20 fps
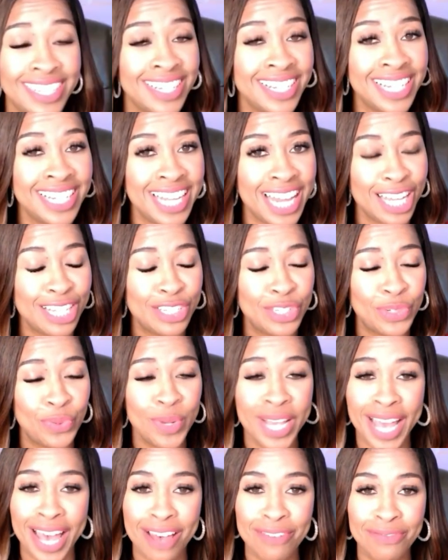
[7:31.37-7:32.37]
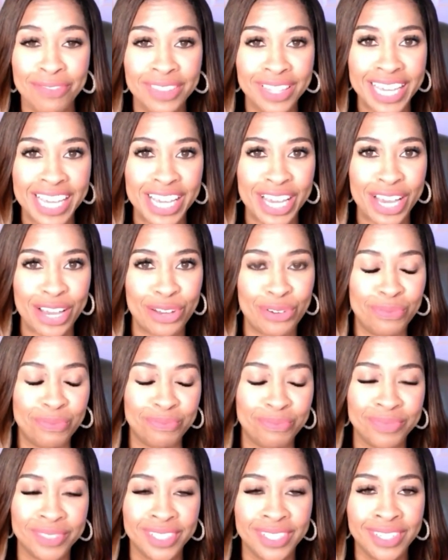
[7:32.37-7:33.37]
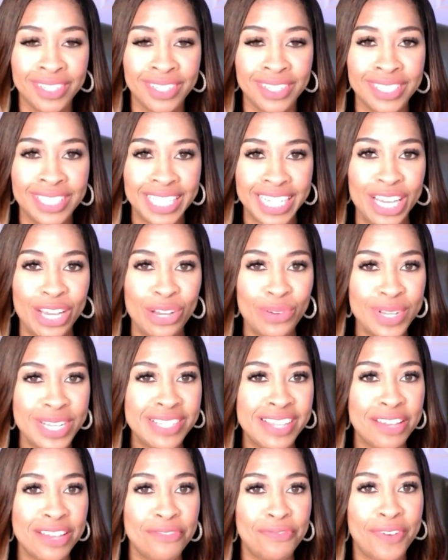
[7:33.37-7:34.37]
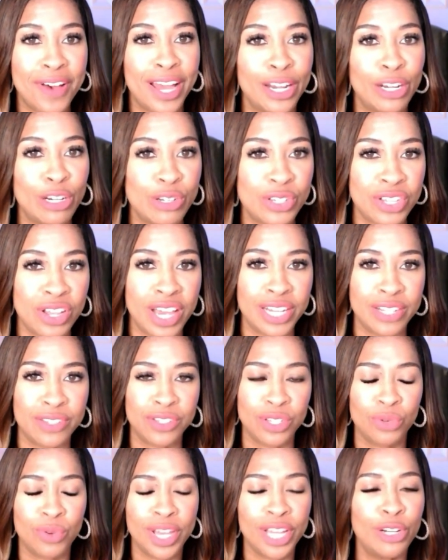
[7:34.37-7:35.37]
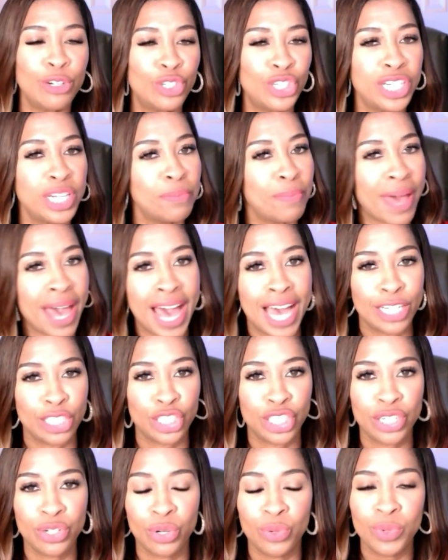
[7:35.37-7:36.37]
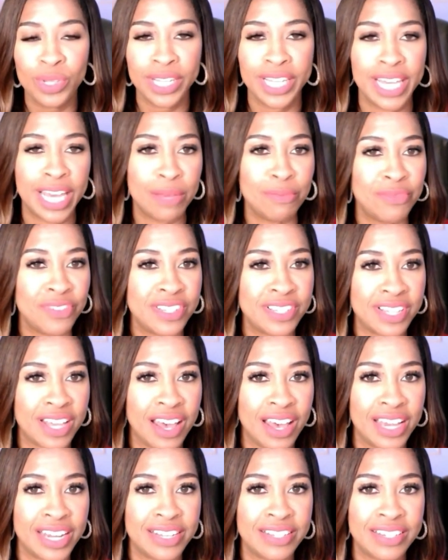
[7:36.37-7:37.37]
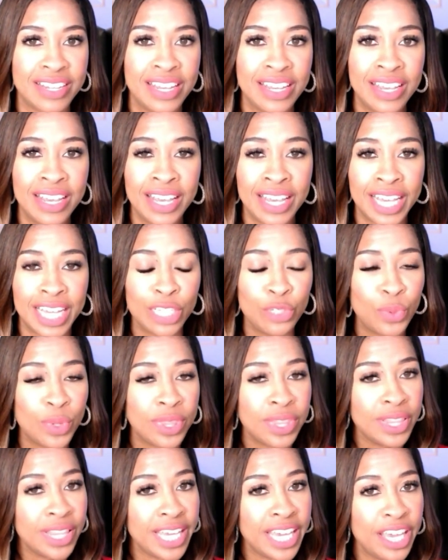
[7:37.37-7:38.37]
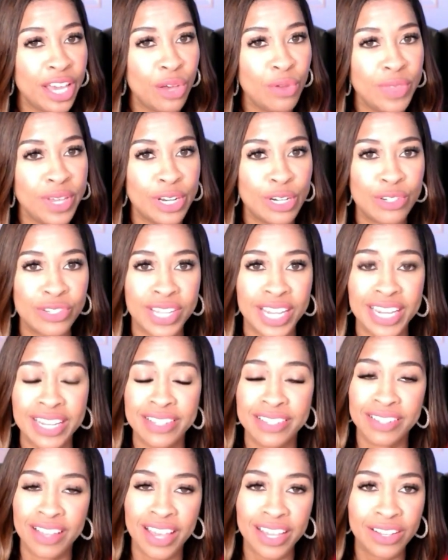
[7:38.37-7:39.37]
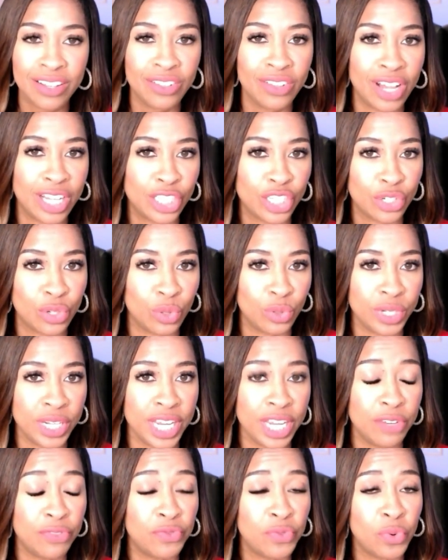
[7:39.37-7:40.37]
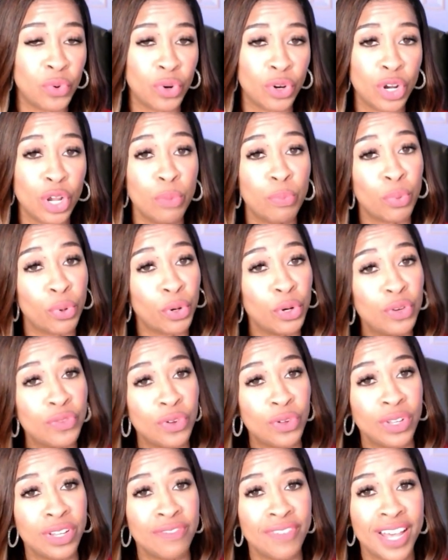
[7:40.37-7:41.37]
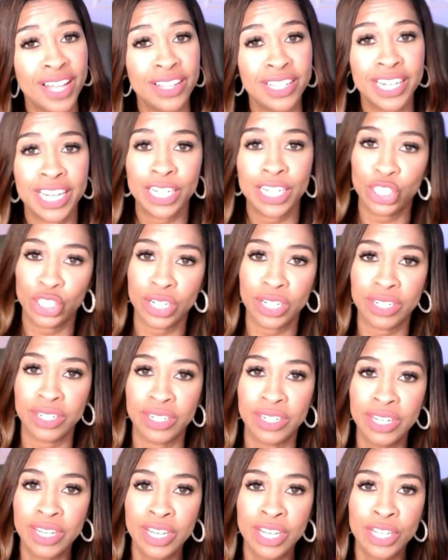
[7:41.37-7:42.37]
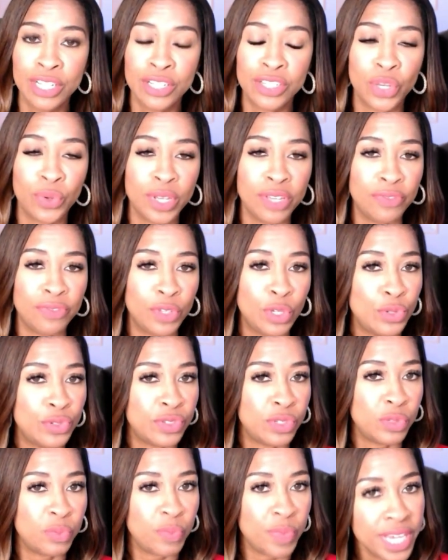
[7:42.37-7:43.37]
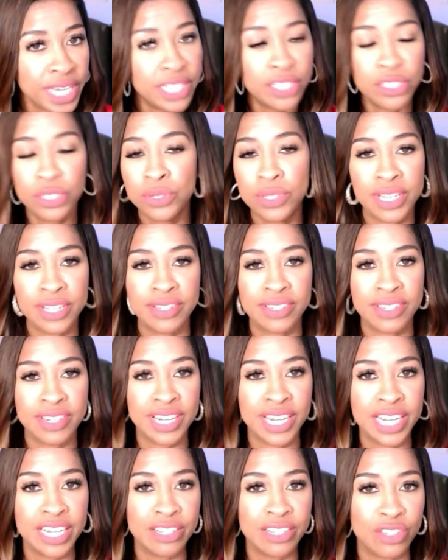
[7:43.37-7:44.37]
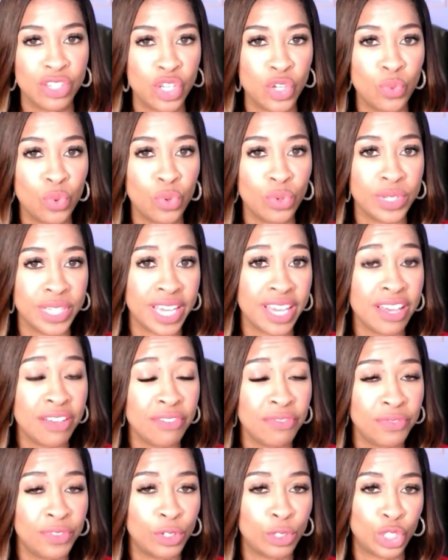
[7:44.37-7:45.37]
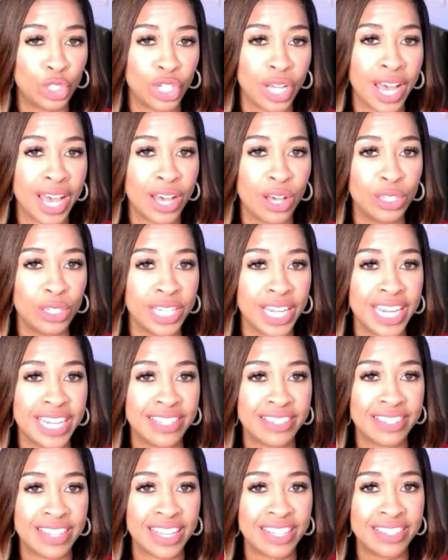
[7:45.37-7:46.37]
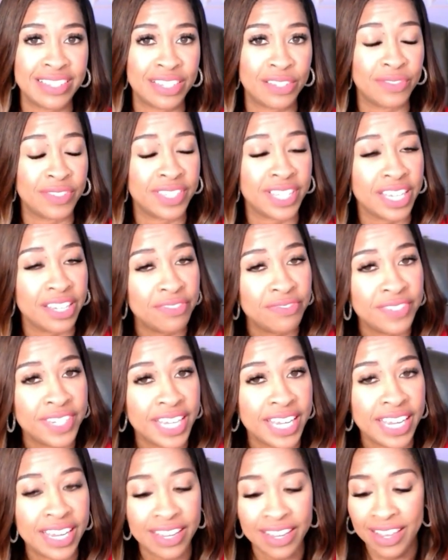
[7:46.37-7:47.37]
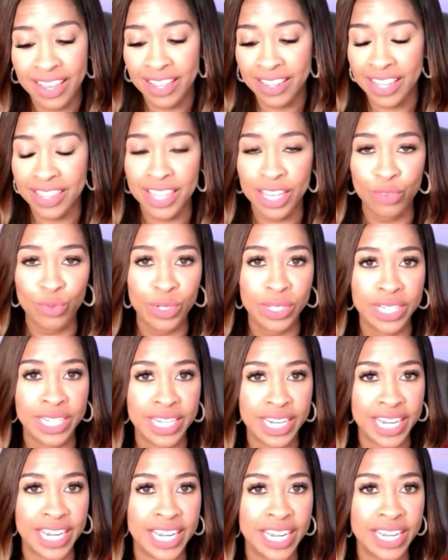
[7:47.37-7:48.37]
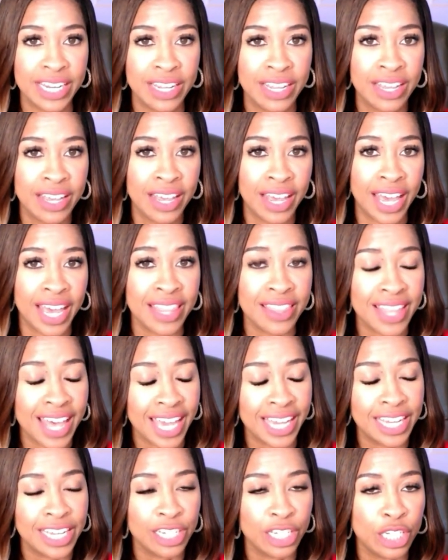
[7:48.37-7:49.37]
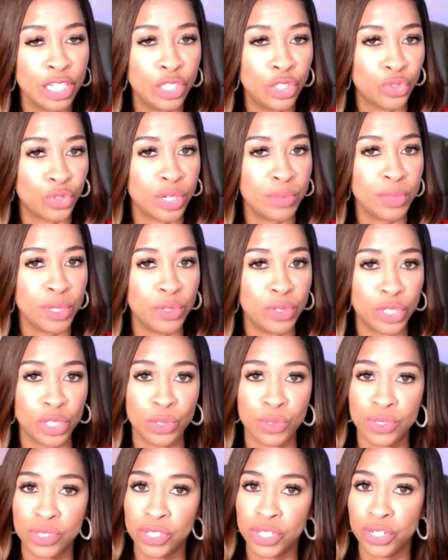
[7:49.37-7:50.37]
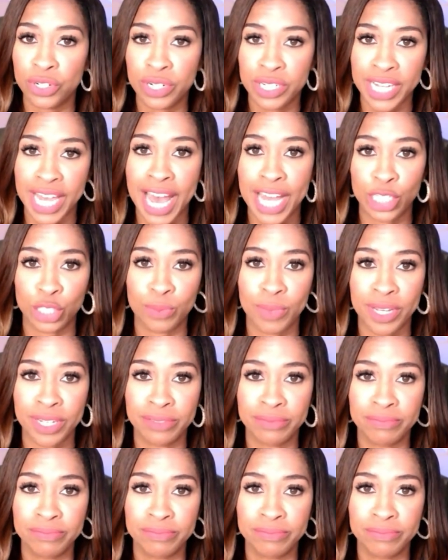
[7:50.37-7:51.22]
Next, we have Leo. Leo is a fire sign, so energy and passion are really emphasized. And with Leo, there's a psychological need for approval and validation. So if you speak to these needs, you will give your child a sense of safety that they really need, and that can contribute to secure attachment.